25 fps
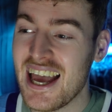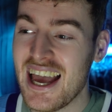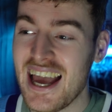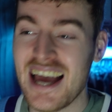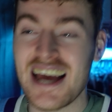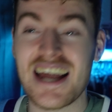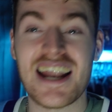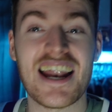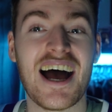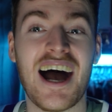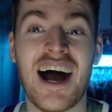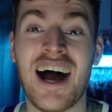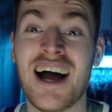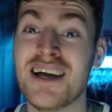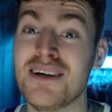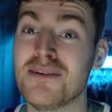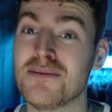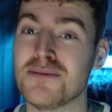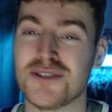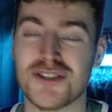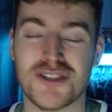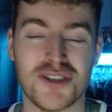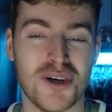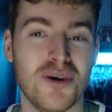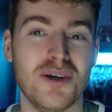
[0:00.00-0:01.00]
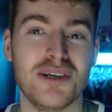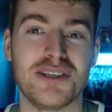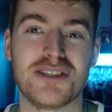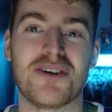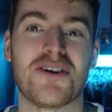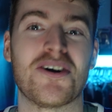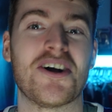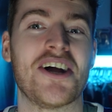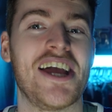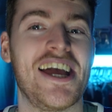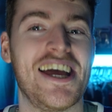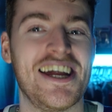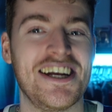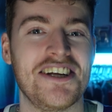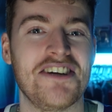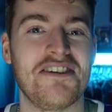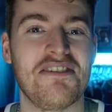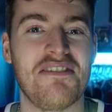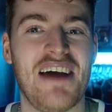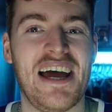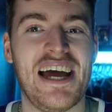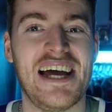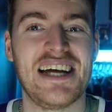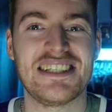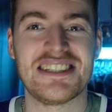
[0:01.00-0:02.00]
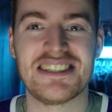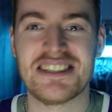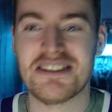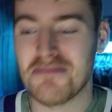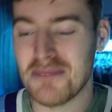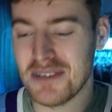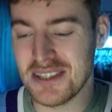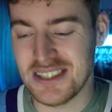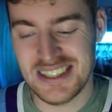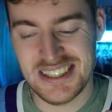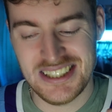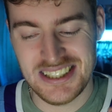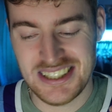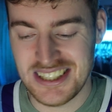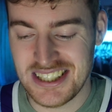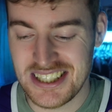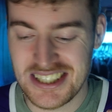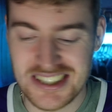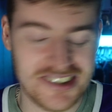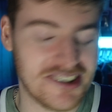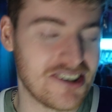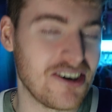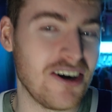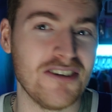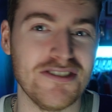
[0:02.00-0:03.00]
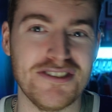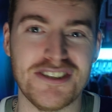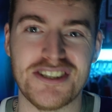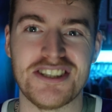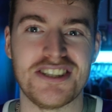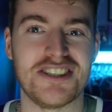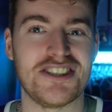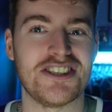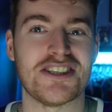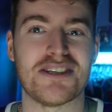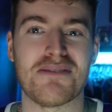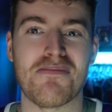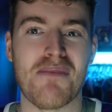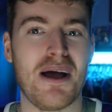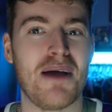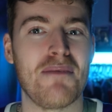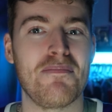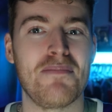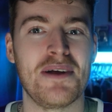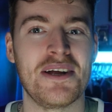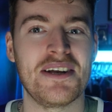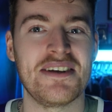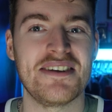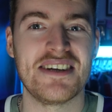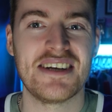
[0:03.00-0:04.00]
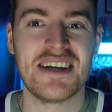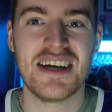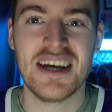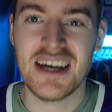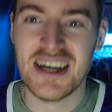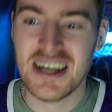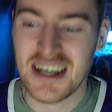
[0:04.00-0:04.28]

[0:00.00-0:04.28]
and I am so sorry in advance, but these are obviously just my opinion.